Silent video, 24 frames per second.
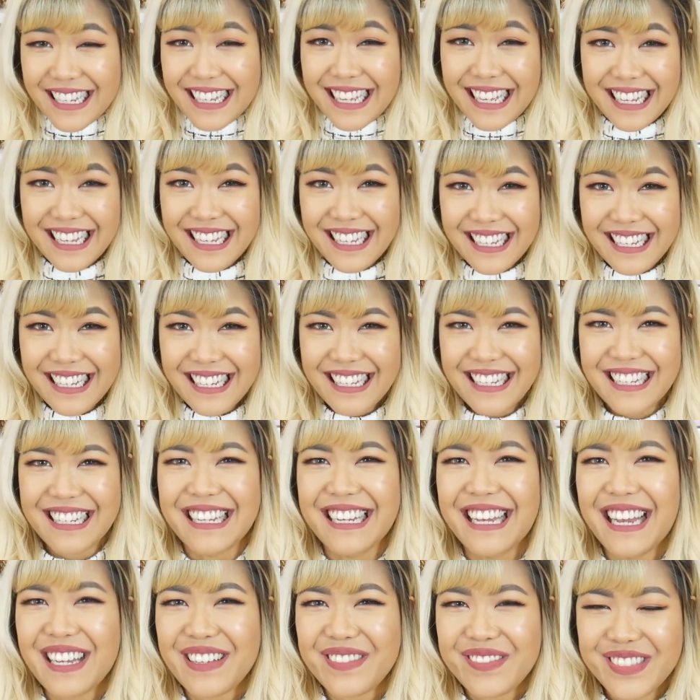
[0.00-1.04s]

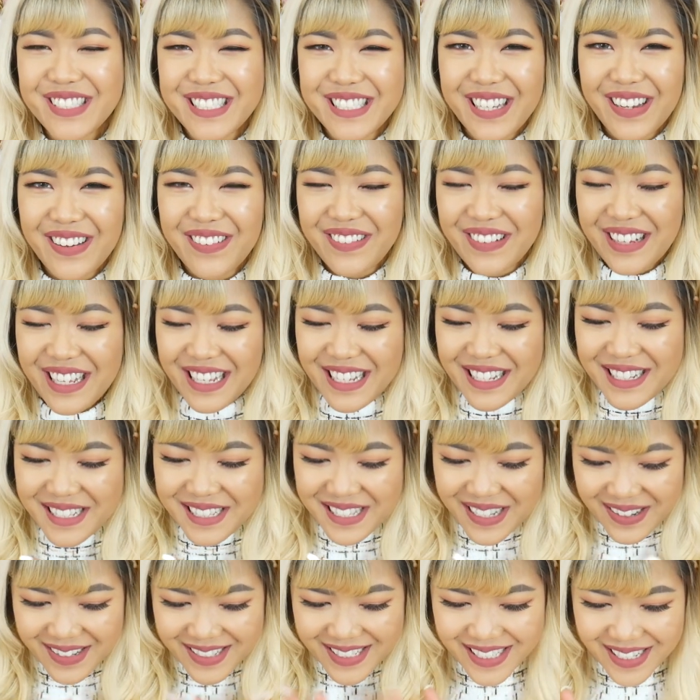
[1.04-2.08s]

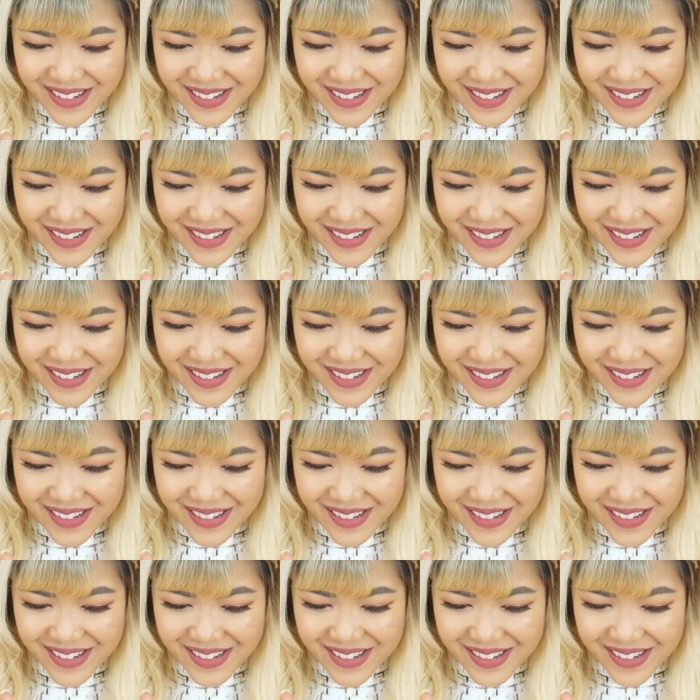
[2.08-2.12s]
I'm